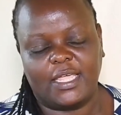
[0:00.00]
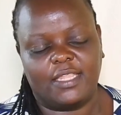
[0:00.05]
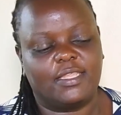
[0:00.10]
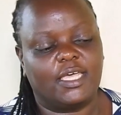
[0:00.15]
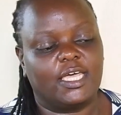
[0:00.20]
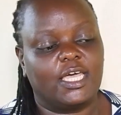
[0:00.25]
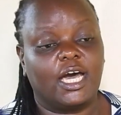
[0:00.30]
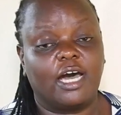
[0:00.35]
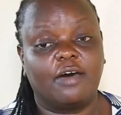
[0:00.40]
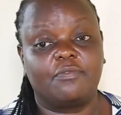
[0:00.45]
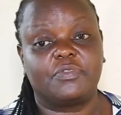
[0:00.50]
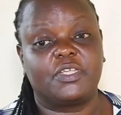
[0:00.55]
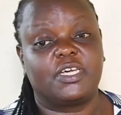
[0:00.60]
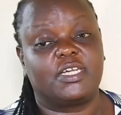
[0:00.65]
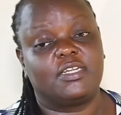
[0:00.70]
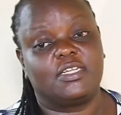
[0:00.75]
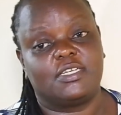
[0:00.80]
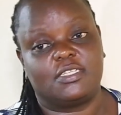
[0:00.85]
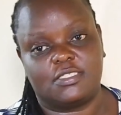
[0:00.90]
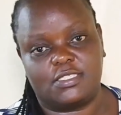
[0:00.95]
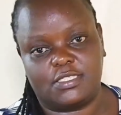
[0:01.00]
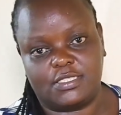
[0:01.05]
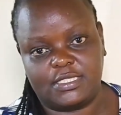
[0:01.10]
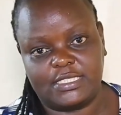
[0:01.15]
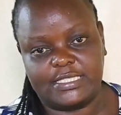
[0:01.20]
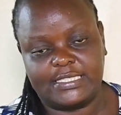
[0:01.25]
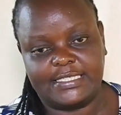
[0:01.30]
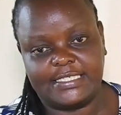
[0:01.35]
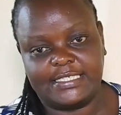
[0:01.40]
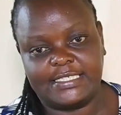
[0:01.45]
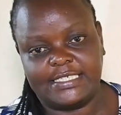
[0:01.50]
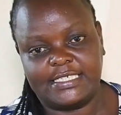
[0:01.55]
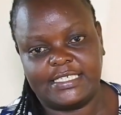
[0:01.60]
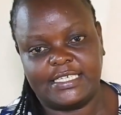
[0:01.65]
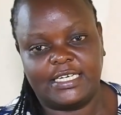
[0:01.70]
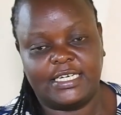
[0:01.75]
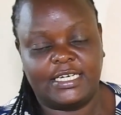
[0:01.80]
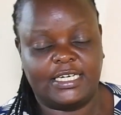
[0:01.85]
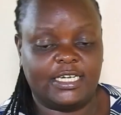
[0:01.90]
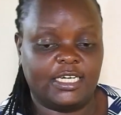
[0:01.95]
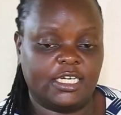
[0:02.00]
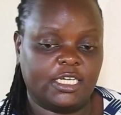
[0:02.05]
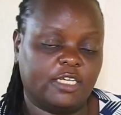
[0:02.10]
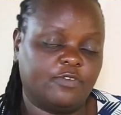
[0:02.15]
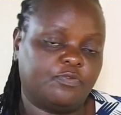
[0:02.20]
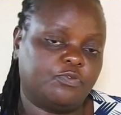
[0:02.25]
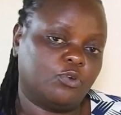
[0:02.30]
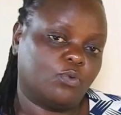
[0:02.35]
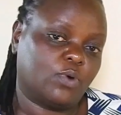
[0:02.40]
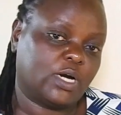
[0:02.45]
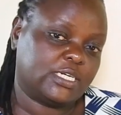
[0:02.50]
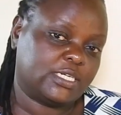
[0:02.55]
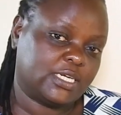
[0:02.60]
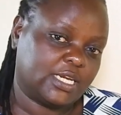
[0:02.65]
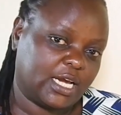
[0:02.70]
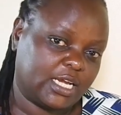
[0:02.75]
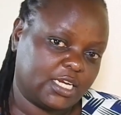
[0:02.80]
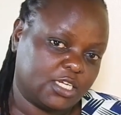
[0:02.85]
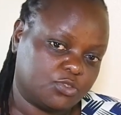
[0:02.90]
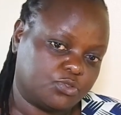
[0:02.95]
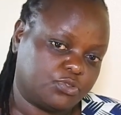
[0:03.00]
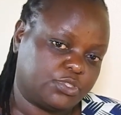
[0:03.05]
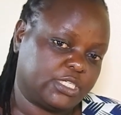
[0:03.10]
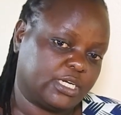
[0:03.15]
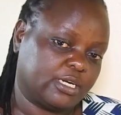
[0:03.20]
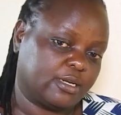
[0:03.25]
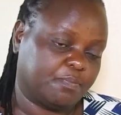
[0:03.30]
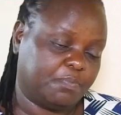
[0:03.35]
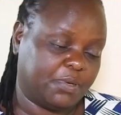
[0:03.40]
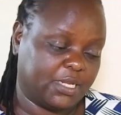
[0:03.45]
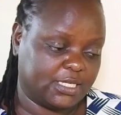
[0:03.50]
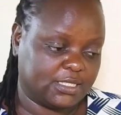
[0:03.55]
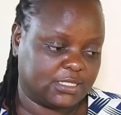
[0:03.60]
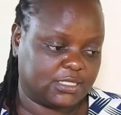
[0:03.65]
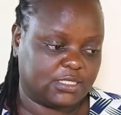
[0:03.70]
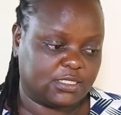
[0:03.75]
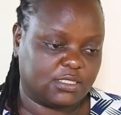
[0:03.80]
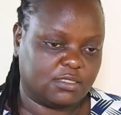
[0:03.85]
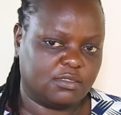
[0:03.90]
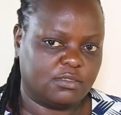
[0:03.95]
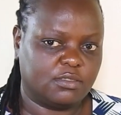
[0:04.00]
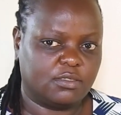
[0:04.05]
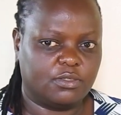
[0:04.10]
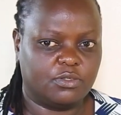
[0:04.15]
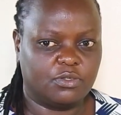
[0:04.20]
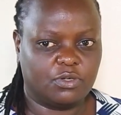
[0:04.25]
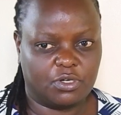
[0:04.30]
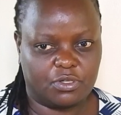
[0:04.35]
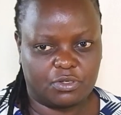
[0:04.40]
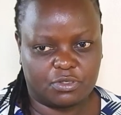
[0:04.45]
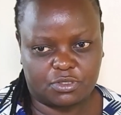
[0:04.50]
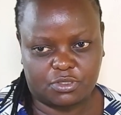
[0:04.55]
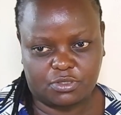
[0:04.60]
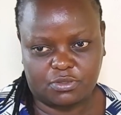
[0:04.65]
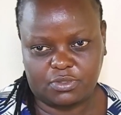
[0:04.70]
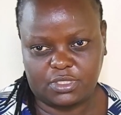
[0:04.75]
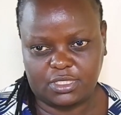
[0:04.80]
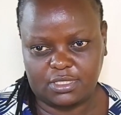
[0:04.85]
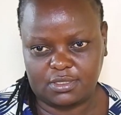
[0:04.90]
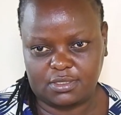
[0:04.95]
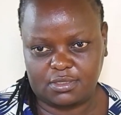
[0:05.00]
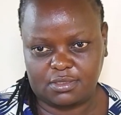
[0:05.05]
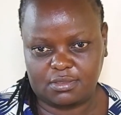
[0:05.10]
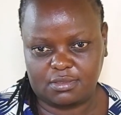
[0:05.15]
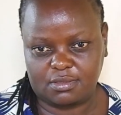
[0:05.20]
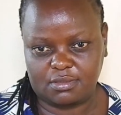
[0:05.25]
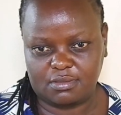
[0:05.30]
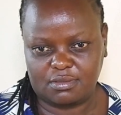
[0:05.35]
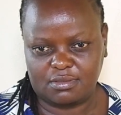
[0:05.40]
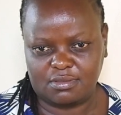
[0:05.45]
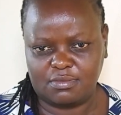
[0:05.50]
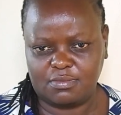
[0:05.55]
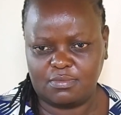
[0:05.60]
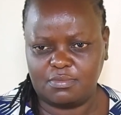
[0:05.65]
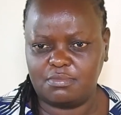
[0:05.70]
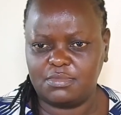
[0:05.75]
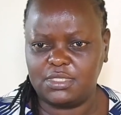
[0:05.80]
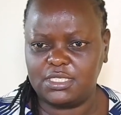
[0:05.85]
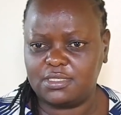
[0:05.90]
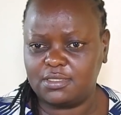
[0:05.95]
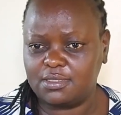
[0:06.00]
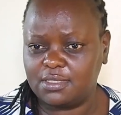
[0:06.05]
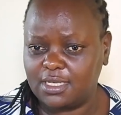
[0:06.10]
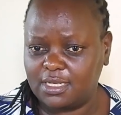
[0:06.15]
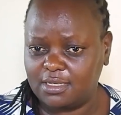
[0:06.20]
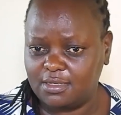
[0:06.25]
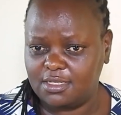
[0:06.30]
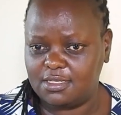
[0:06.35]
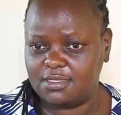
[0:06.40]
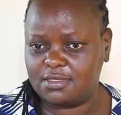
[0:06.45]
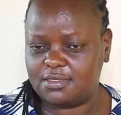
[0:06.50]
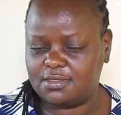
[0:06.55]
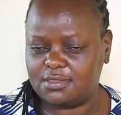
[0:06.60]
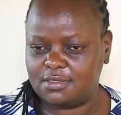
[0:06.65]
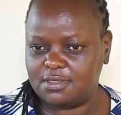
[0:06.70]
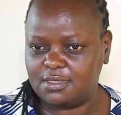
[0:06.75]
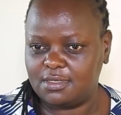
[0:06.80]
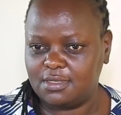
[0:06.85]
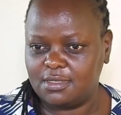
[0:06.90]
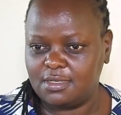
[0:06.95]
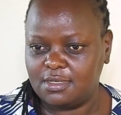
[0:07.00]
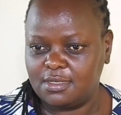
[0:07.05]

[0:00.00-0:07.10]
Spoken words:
They have their needs. If you want learning to take place, know your students, meet their needs.